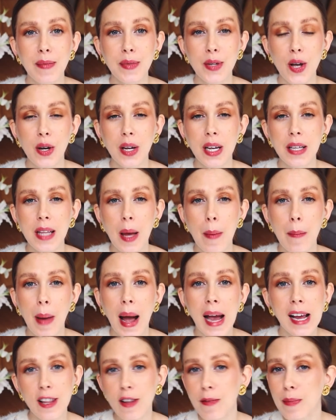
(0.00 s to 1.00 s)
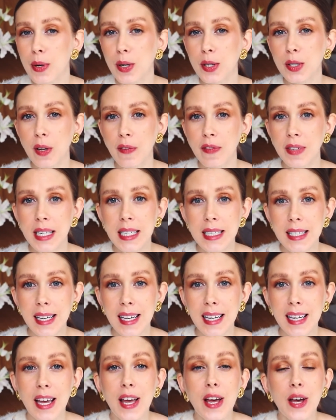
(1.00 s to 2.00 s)
I'm talking that pile of books of
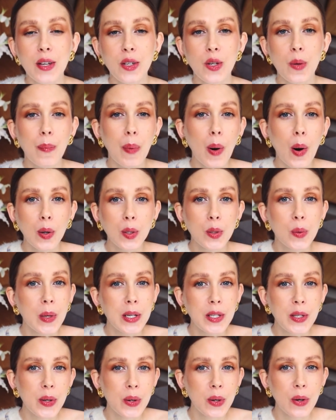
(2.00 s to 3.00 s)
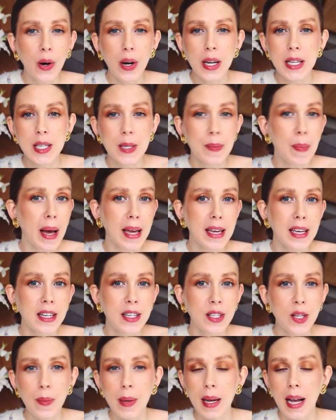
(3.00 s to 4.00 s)
knitting you bought when you got
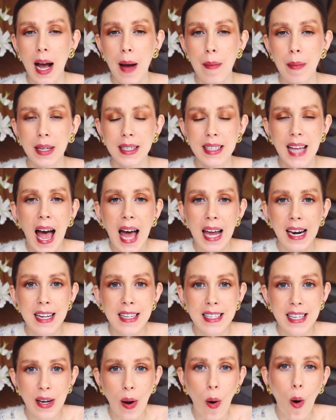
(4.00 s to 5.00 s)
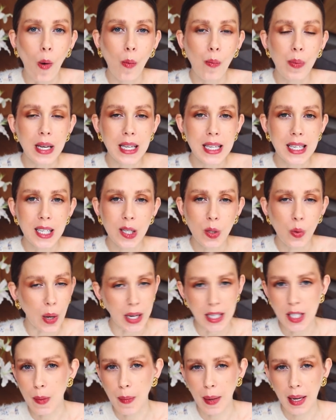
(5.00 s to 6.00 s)
inspired to become a talented hobby
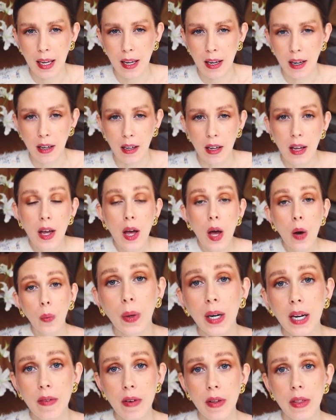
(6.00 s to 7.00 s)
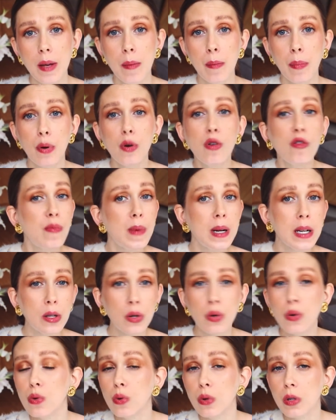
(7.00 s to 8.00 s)
sweater maker. Whatever the improvement
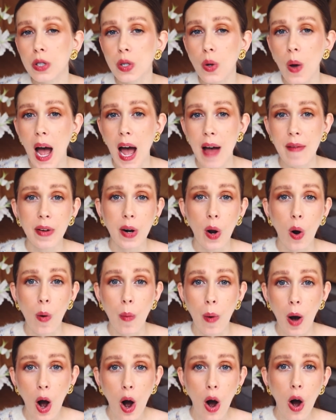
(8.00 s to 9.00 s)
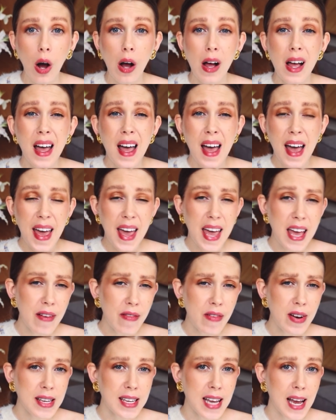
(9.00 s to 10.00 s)
tools you have at home are,
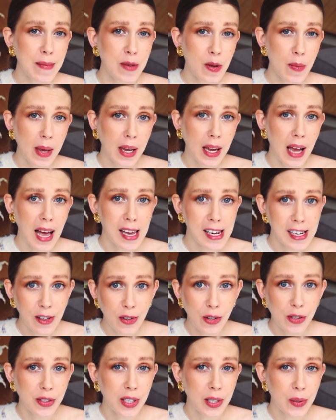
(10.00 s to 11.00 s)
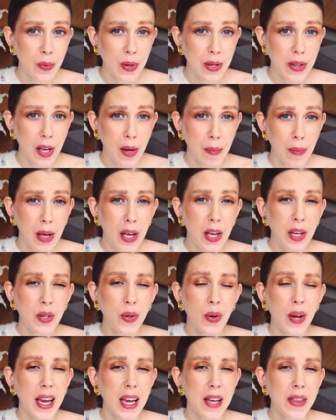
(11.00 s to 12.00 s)
every time you make eye contact with them,
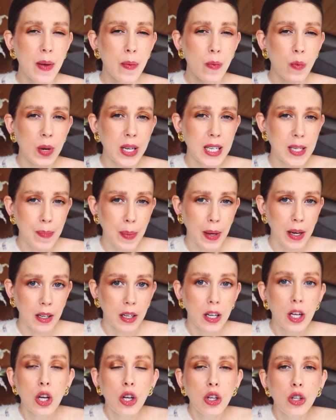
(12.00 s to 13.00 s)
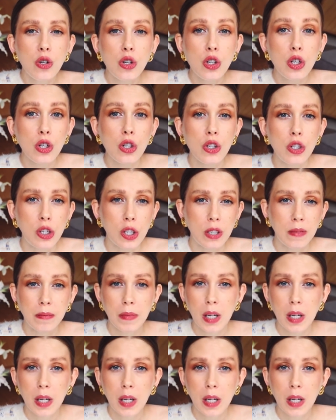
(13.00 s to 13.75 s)
you hear them whisper, you should